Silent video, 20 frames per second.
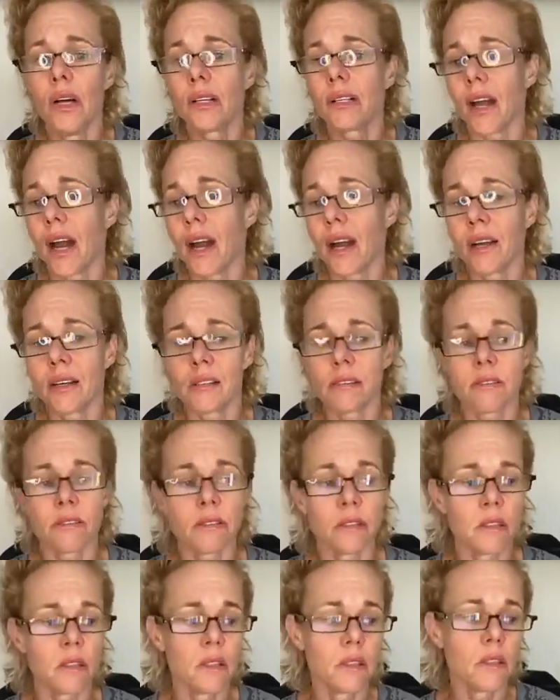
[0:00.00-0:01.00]

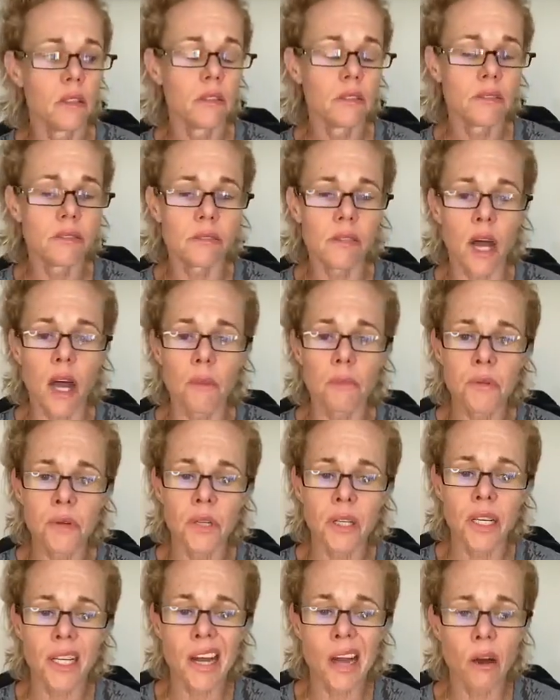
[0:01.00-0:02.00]
Guys, stop
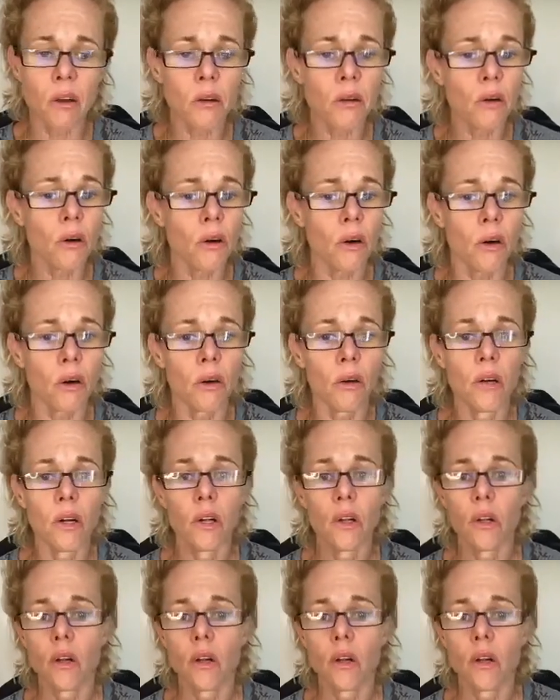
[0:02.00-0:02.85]
drinking alcohol.